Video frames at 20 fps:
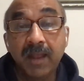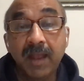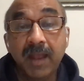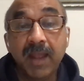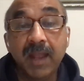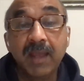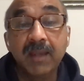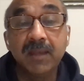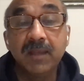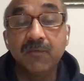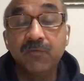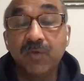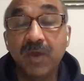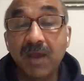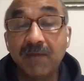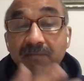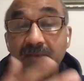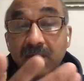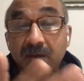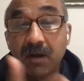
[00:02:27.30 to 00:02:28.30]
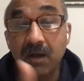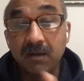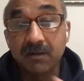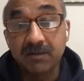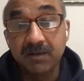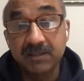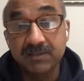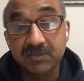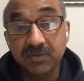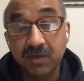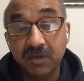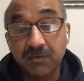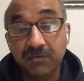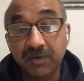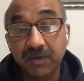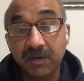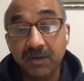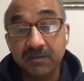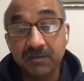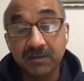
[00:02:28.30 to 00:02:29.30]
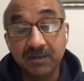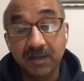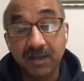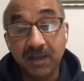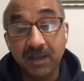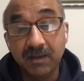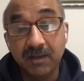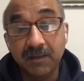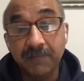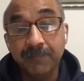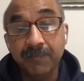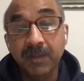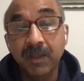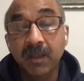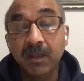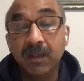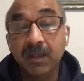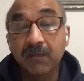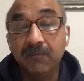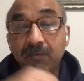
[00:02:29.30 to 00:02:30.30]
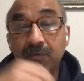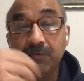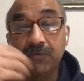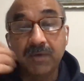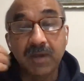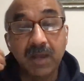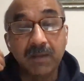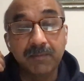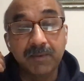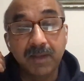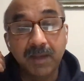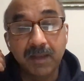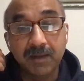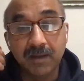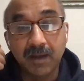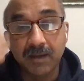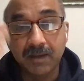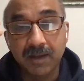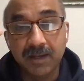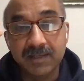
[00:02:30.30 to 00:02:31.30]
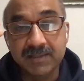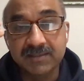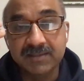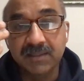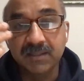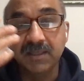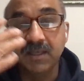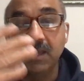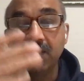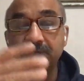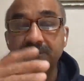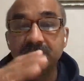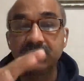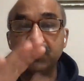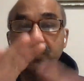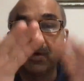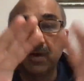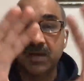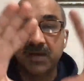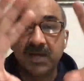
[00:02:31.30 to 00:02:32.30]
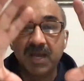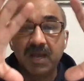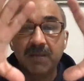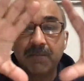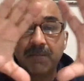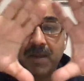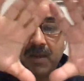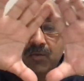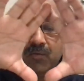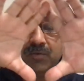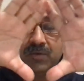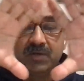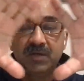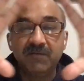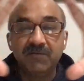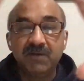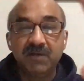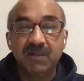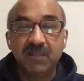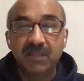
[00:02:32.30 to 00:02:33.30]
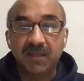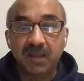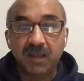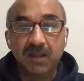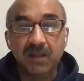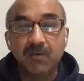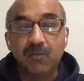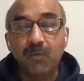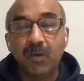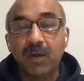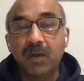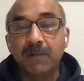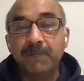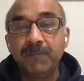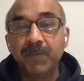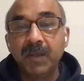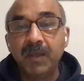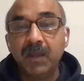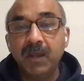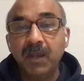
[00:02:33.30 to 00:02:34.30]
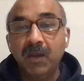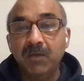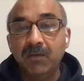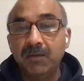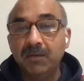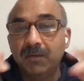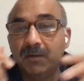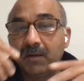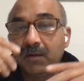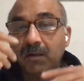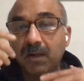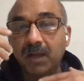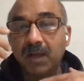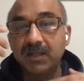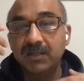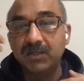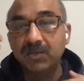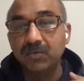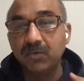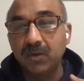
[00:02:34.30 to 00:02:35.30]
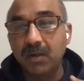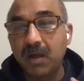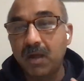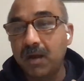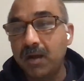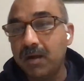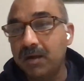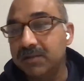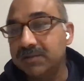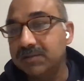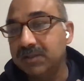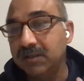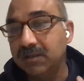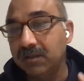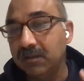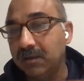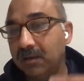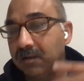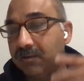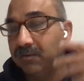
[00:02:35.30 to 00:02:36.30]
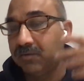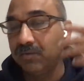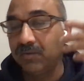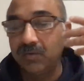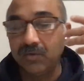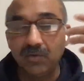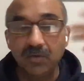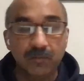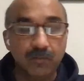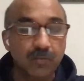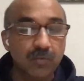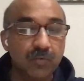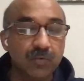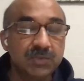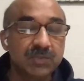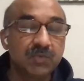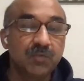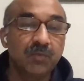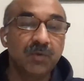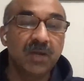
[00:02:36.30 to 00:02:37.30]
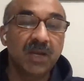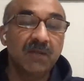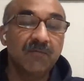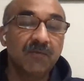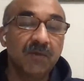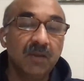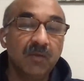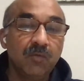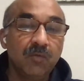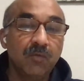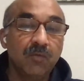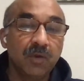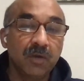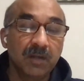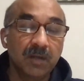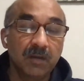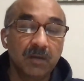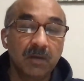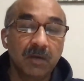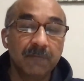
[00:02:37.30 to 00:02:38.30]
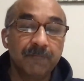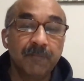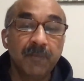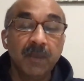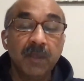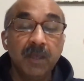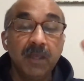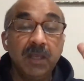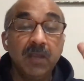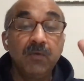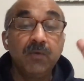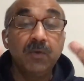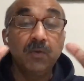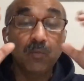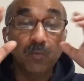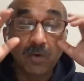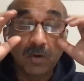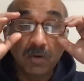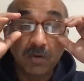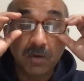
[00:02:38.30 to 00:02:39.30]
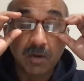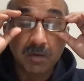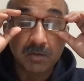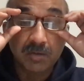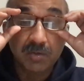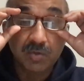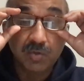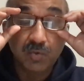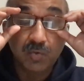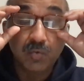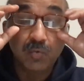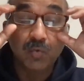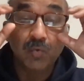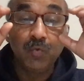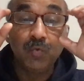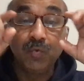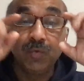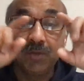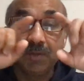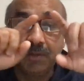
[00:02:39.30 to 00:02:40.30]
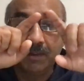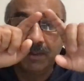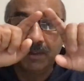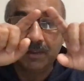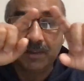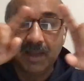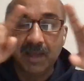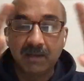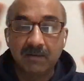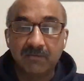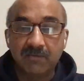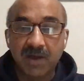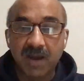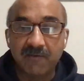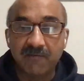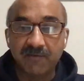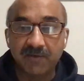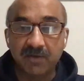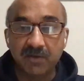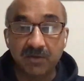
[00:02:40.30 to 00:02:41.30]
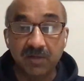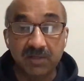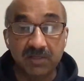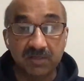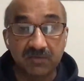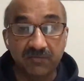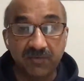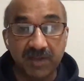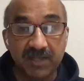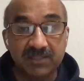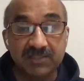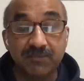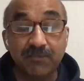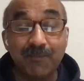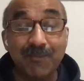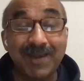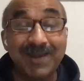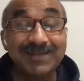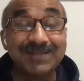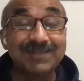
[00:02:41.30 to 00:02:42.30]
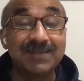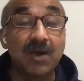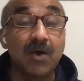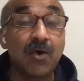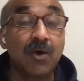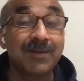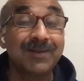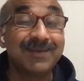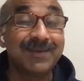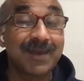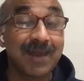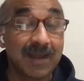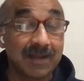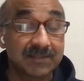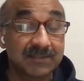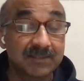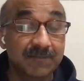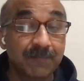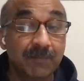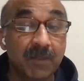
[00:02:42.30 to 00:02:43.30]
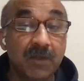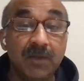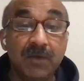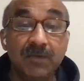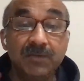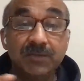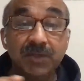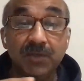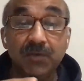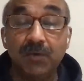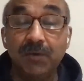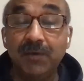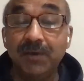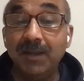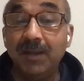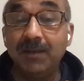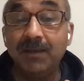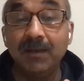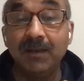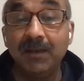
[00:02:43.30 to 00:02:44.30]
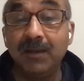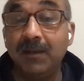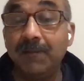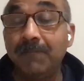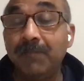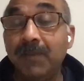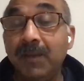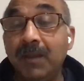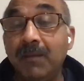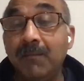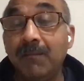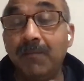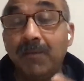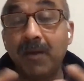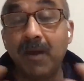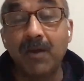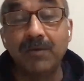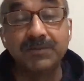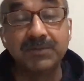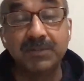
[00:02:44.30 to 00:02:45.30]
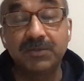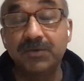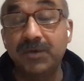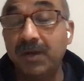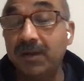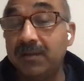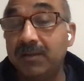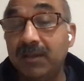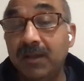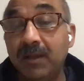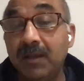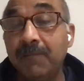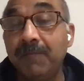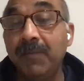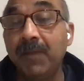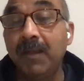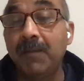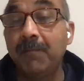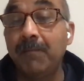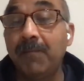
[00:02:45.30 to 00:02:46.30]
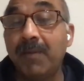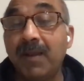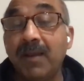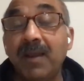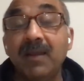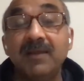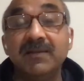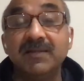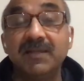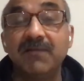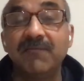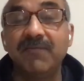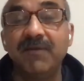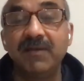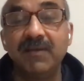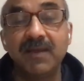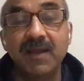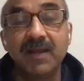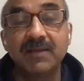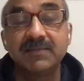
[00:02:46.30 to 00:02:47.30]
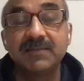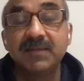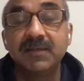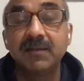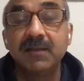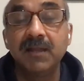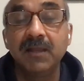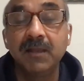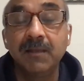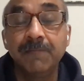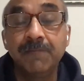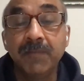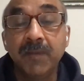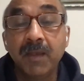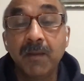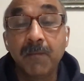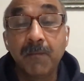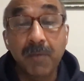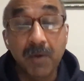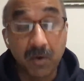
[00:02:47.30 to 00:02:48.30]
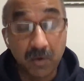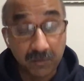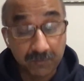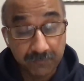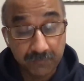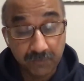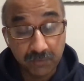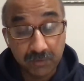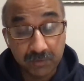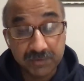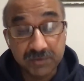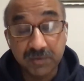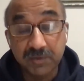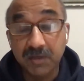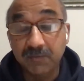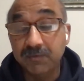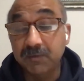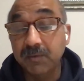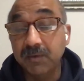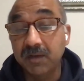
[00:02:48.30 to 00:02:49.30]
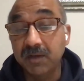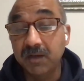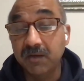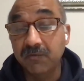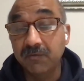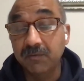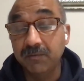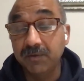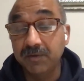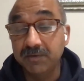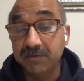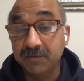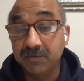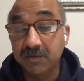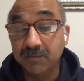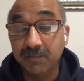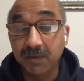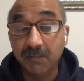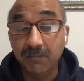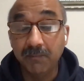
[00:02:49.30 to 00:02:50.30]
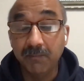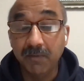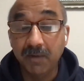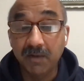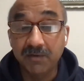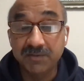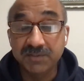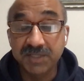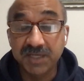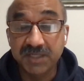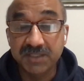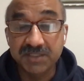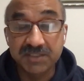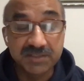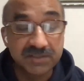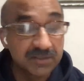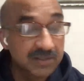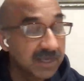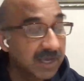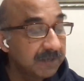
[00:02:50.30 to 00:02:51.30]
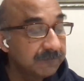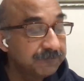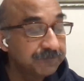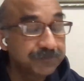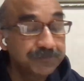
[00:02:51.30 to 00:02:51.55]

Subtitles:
And if we have the context already authenticated, if you type k9s, it gives you a menu-driven thing where you can get to logs, you can get to node pools, whatever you were working on, you can work on it through that graphical interface based on text. So you don't need any browser or anything, but it is fantastically powerful. So you have to be careful because you can make a lot of changes to that.